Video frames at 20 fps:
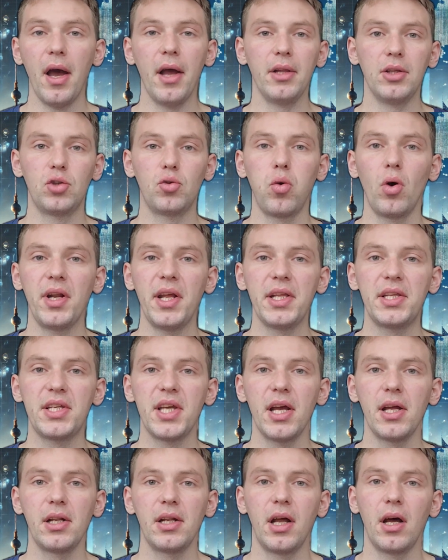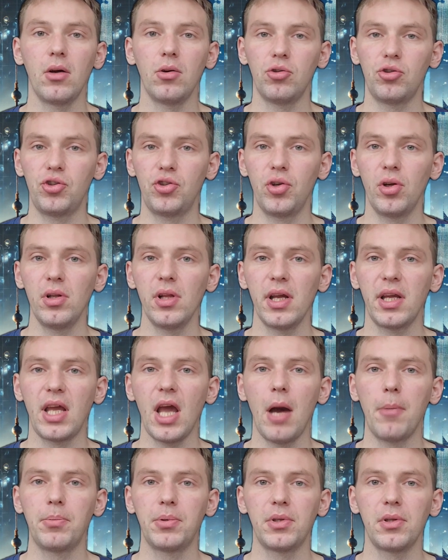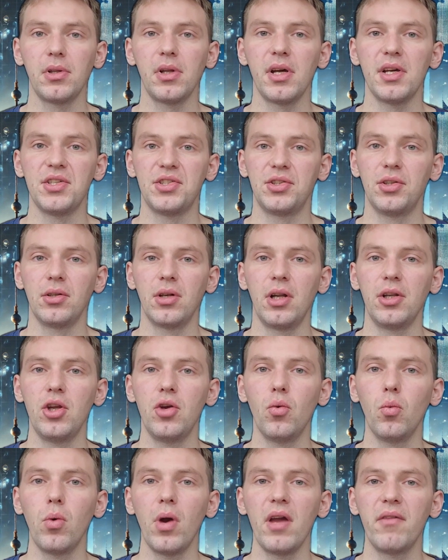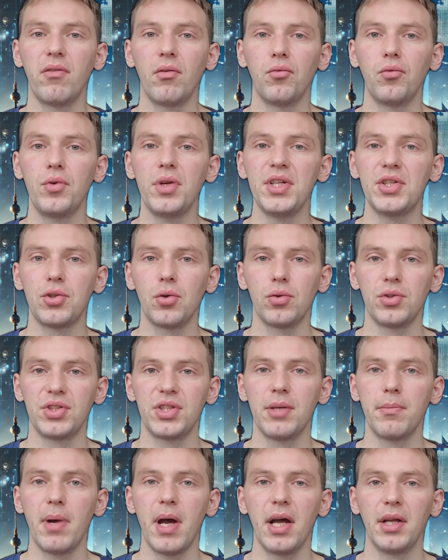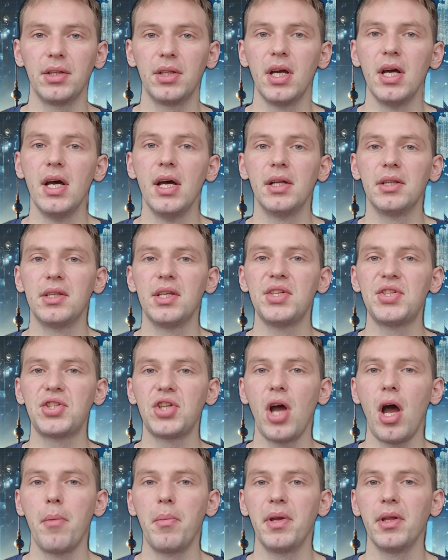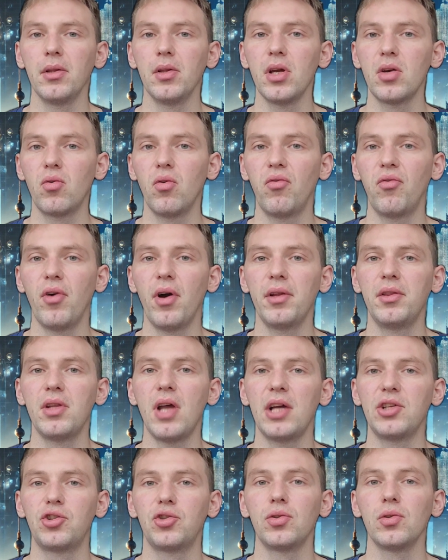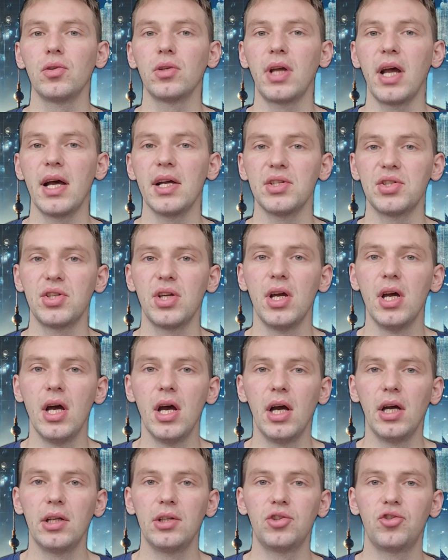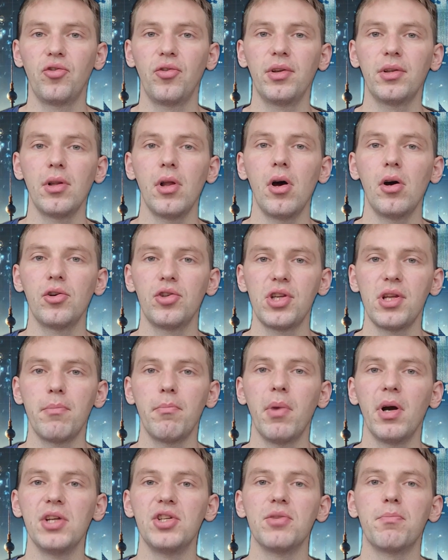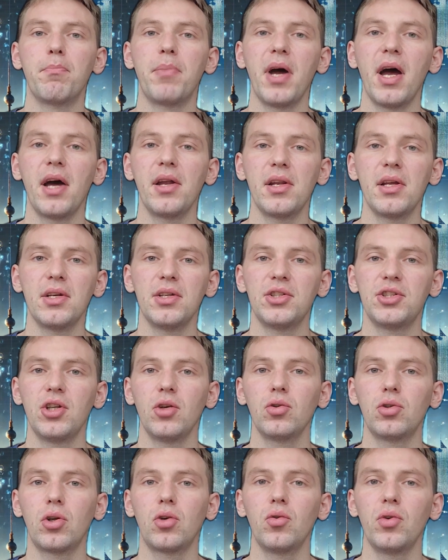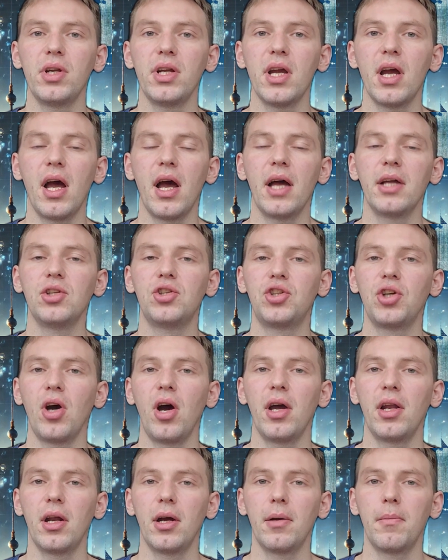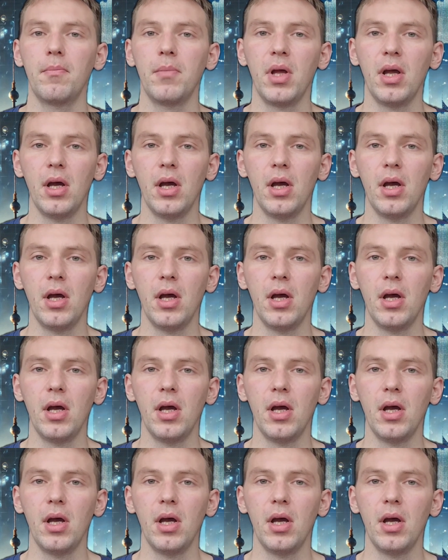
In 2010, Australia capitalized on a new wave of resource demand, this time in liquefied natural gas, driven largely by Japan, South Korea, and China,